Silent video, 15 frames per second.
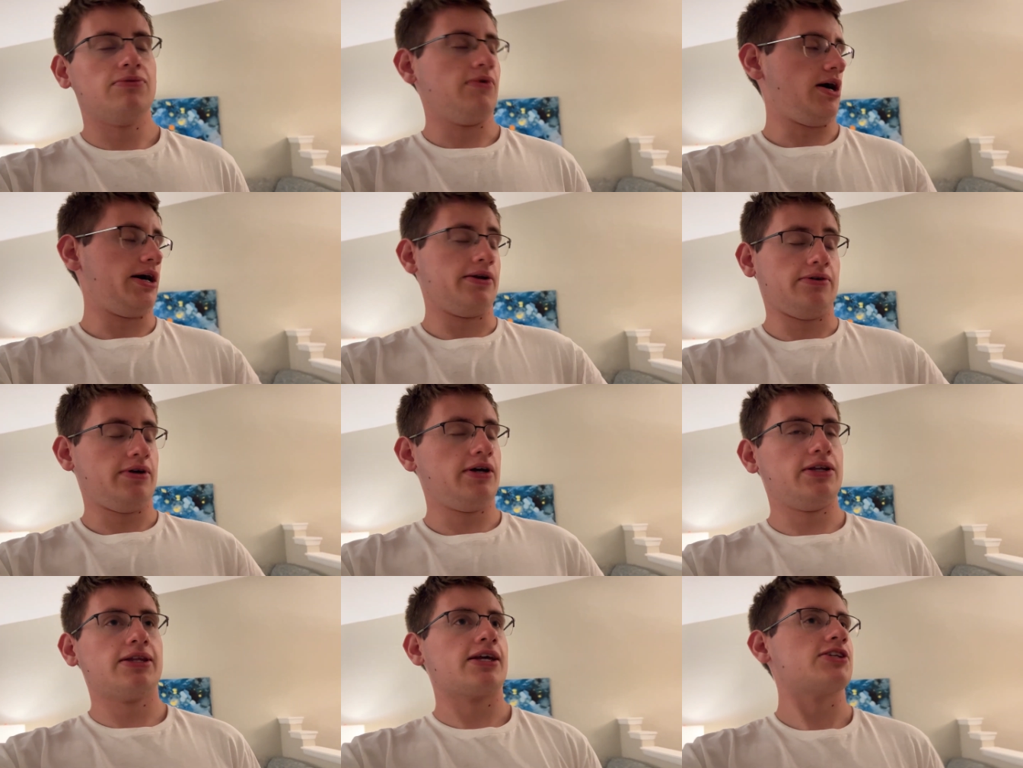I, uh,
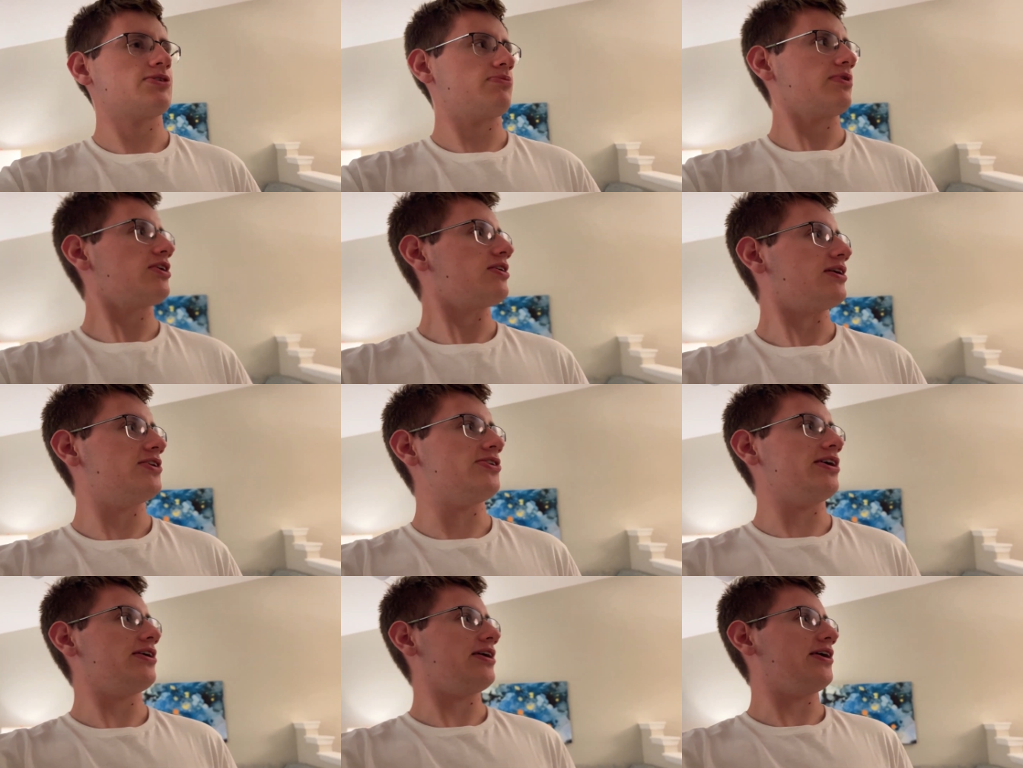that's yeah, is
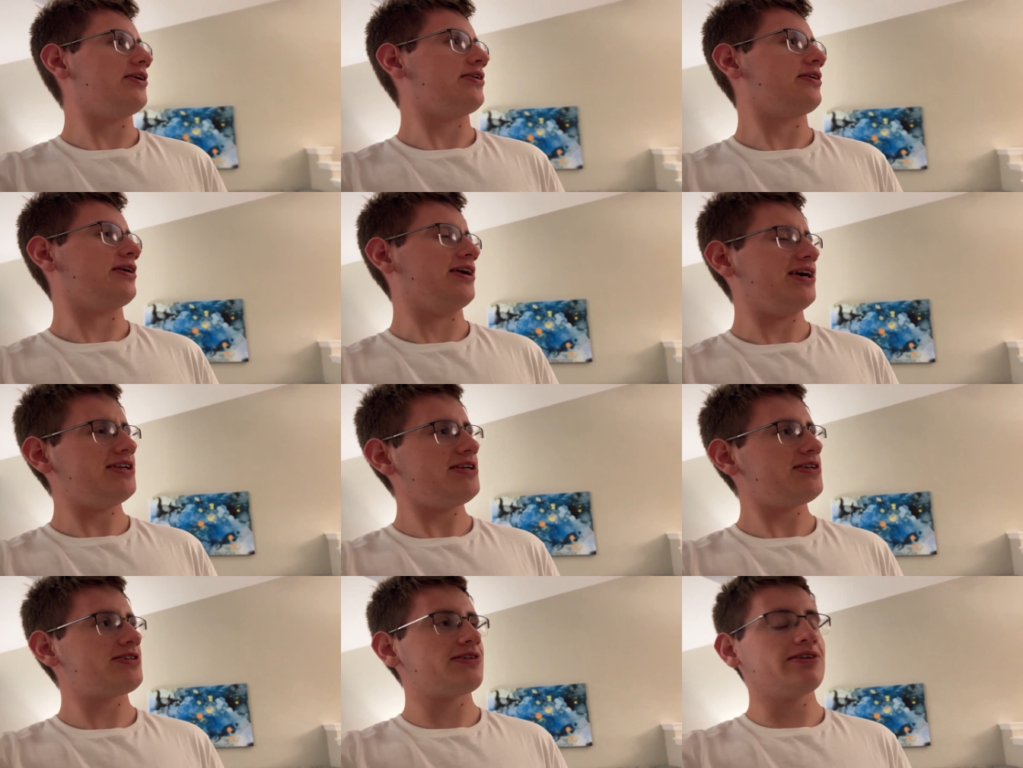it 80s?
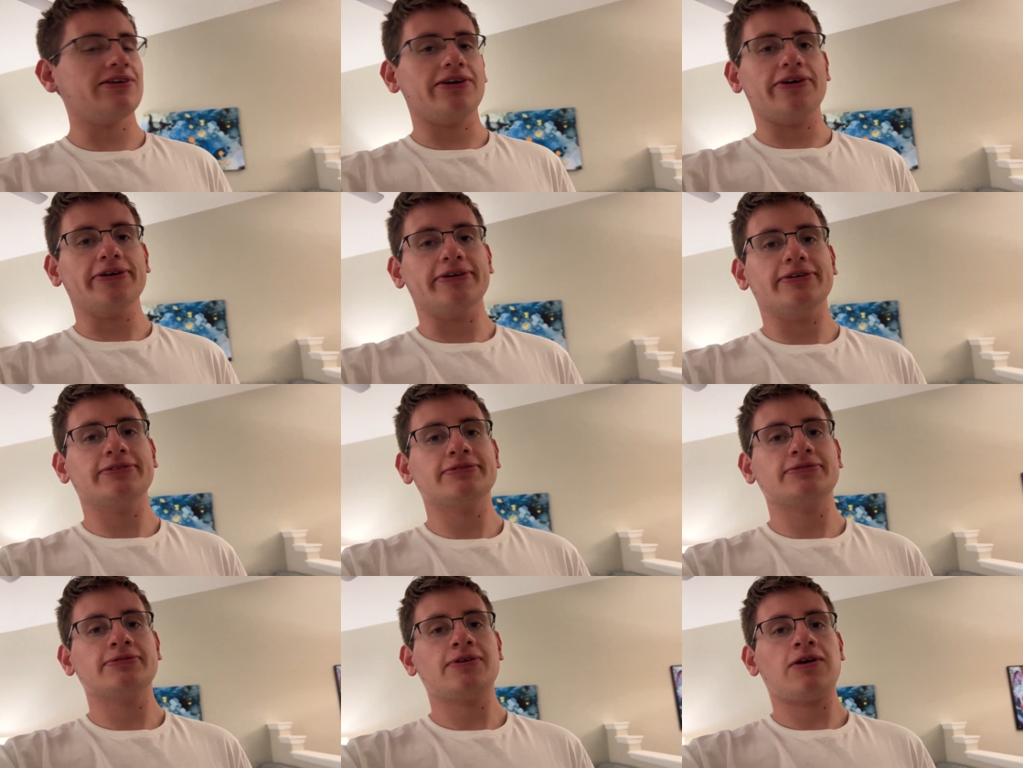80s? I'm pretty
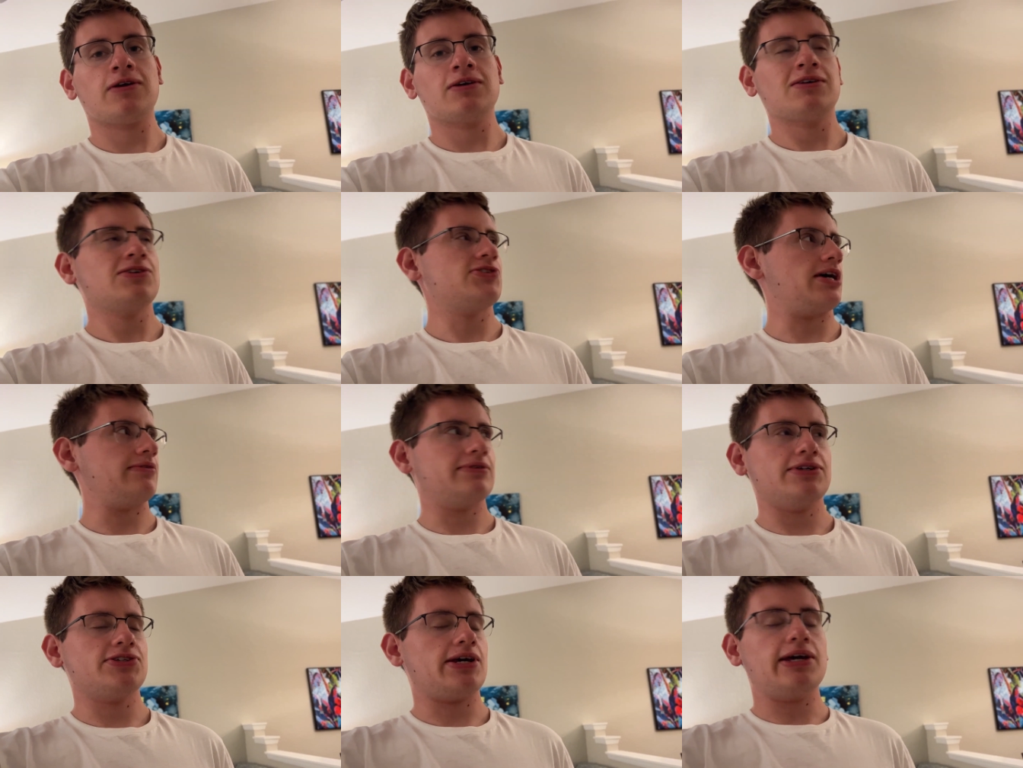sure 80s.
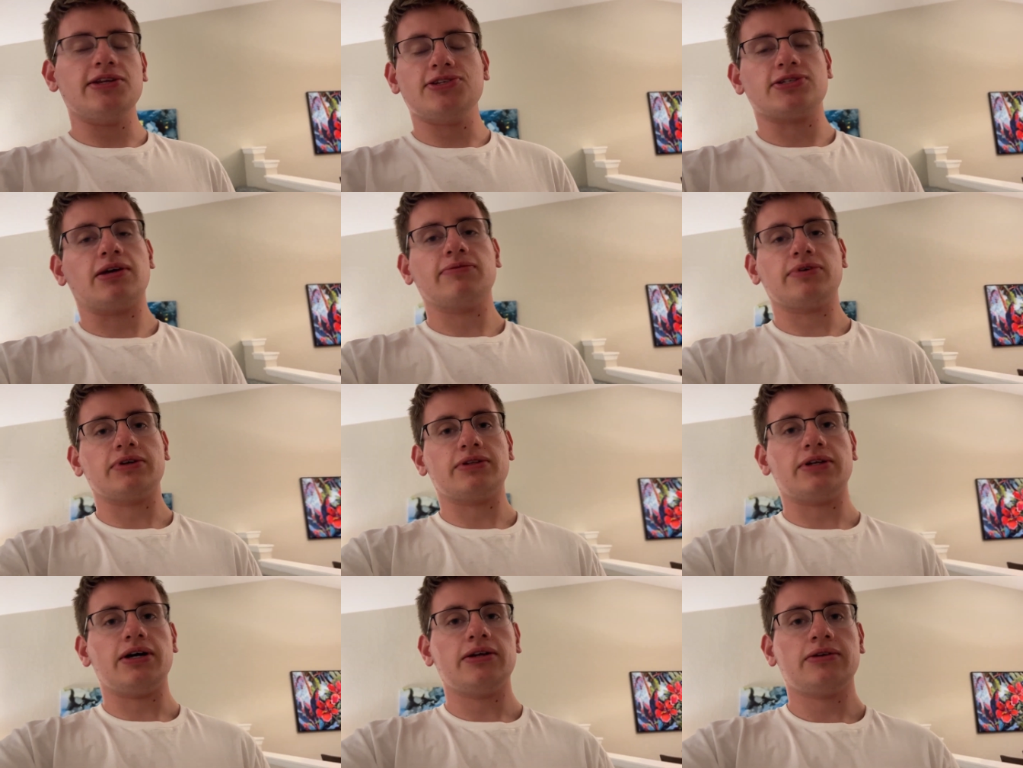70s, 80s, something
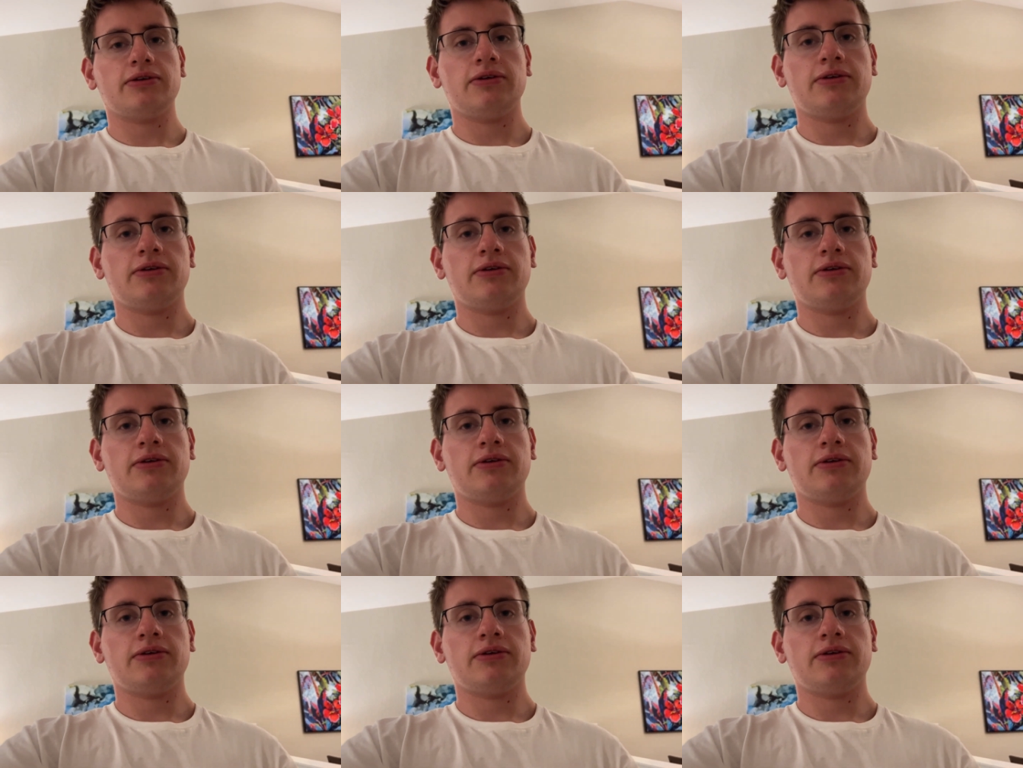like that.